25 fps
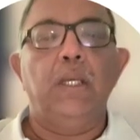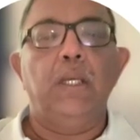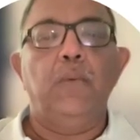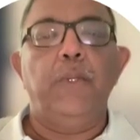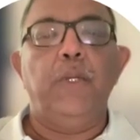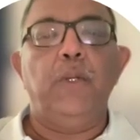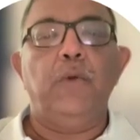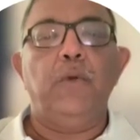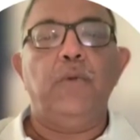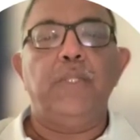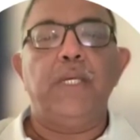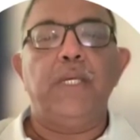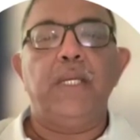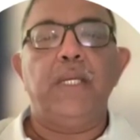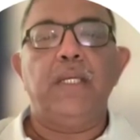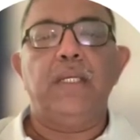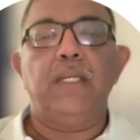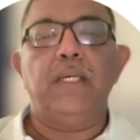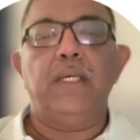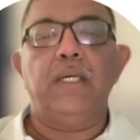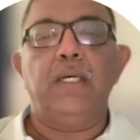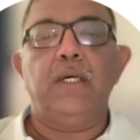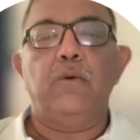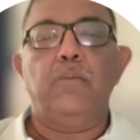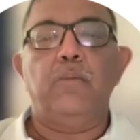We know that
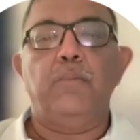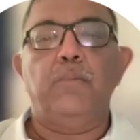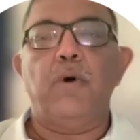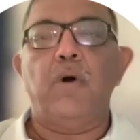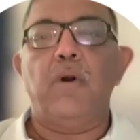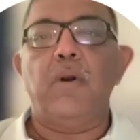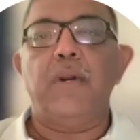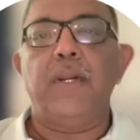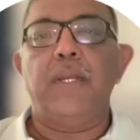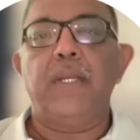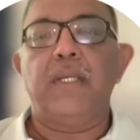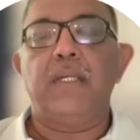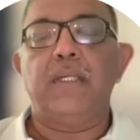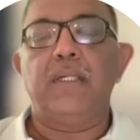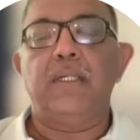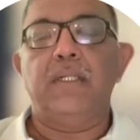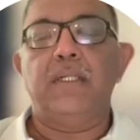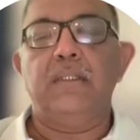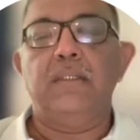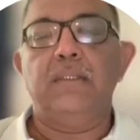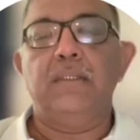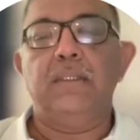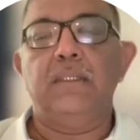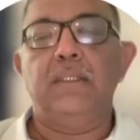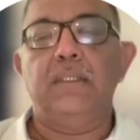robotic
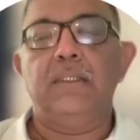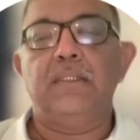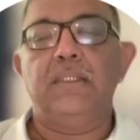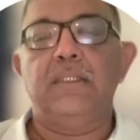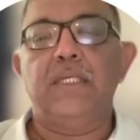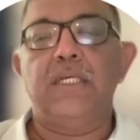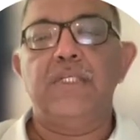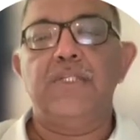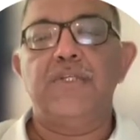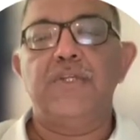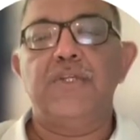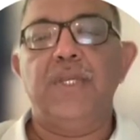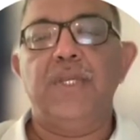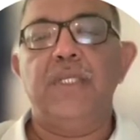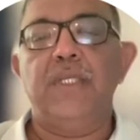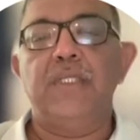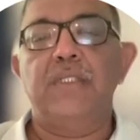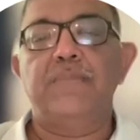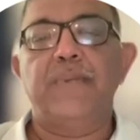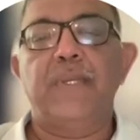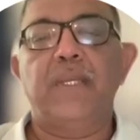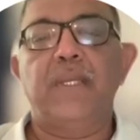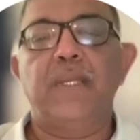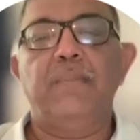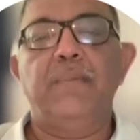surgery
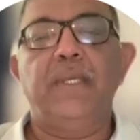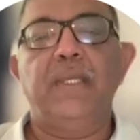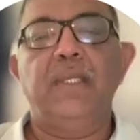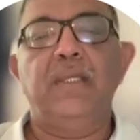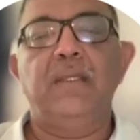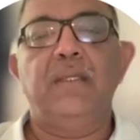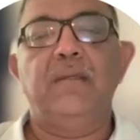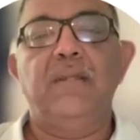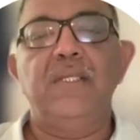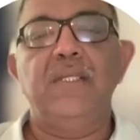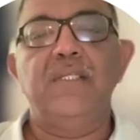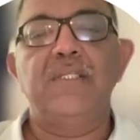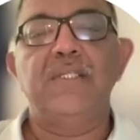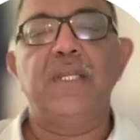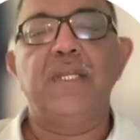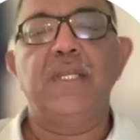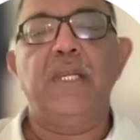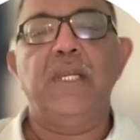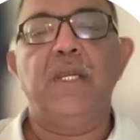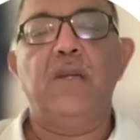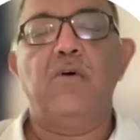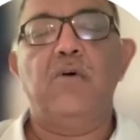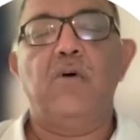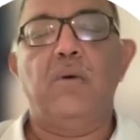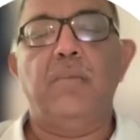is becoming
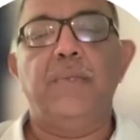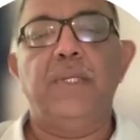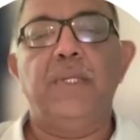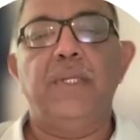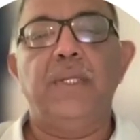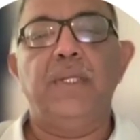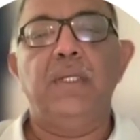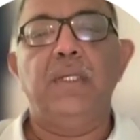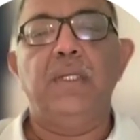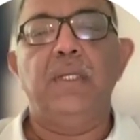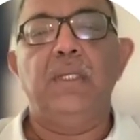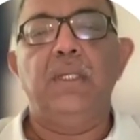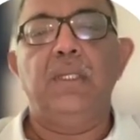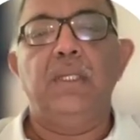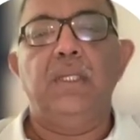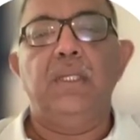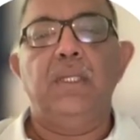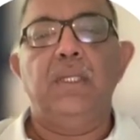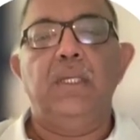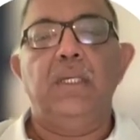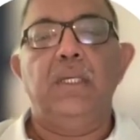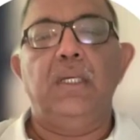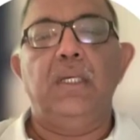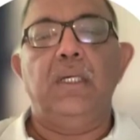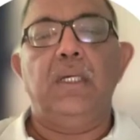increasingly common,
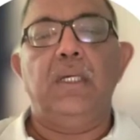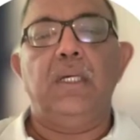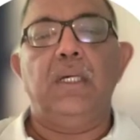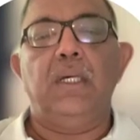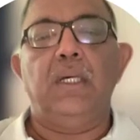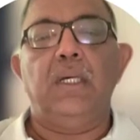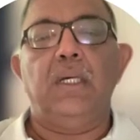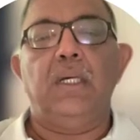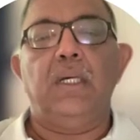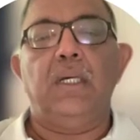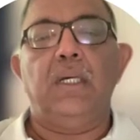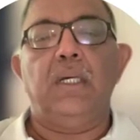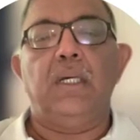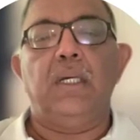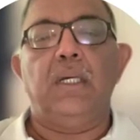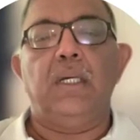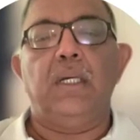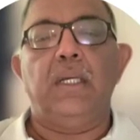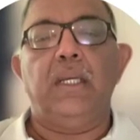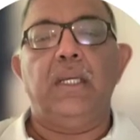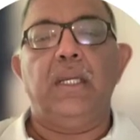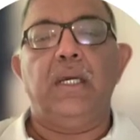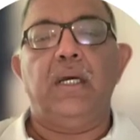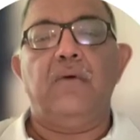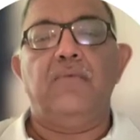
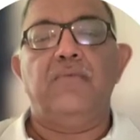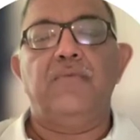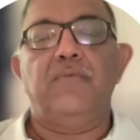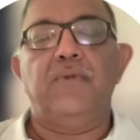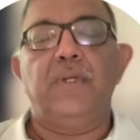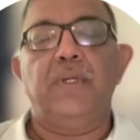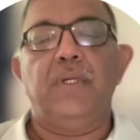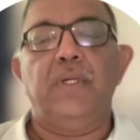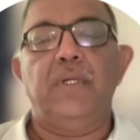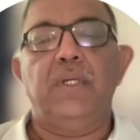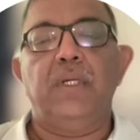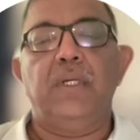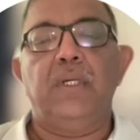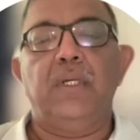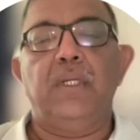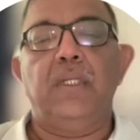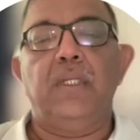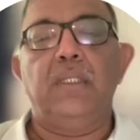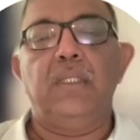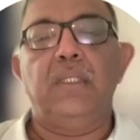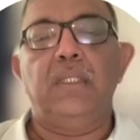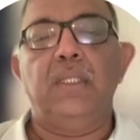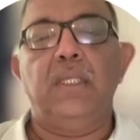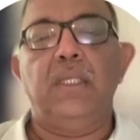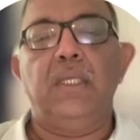and after
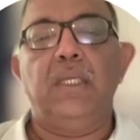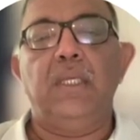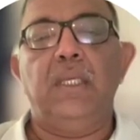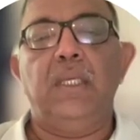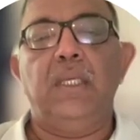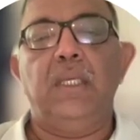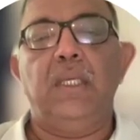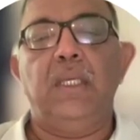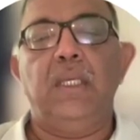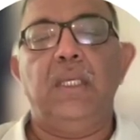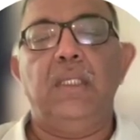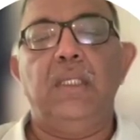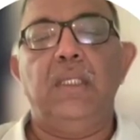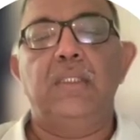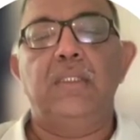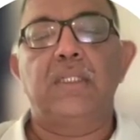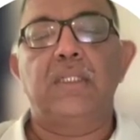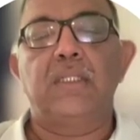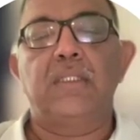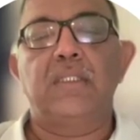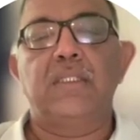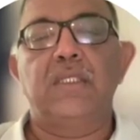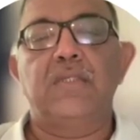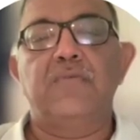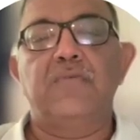the
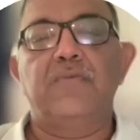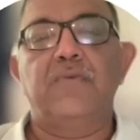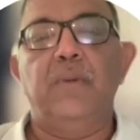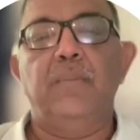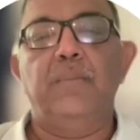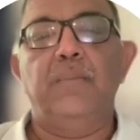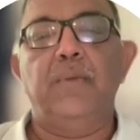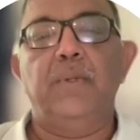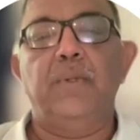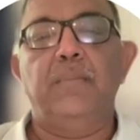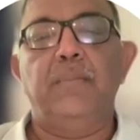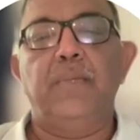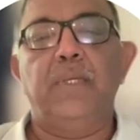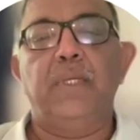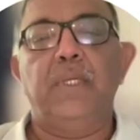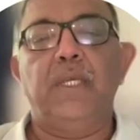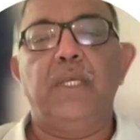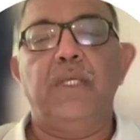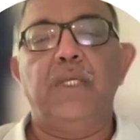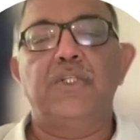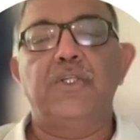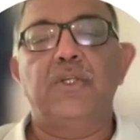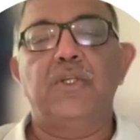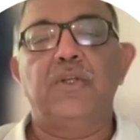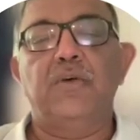successful
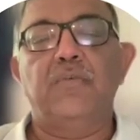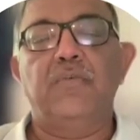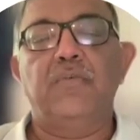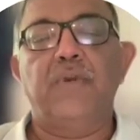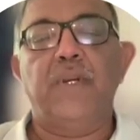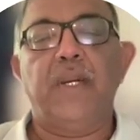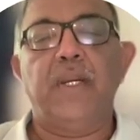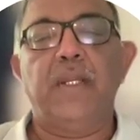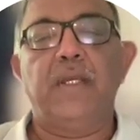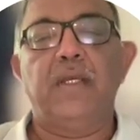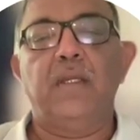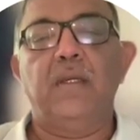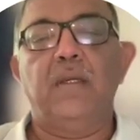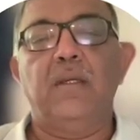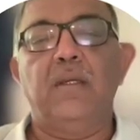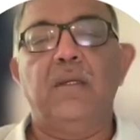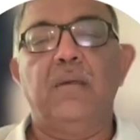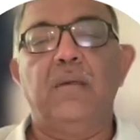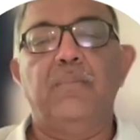implementation of radical